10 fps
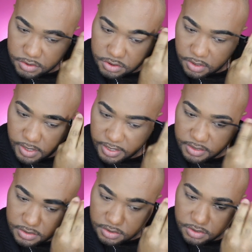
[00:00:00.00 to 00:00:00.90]

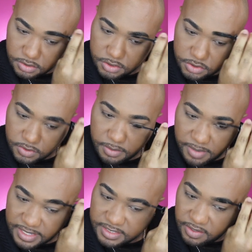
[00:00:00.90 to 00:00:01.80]
trying to do them
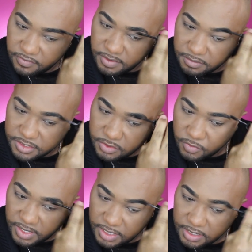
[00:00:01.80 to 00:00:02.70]
myself in
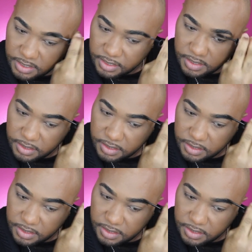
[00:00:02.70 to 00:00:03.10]
between,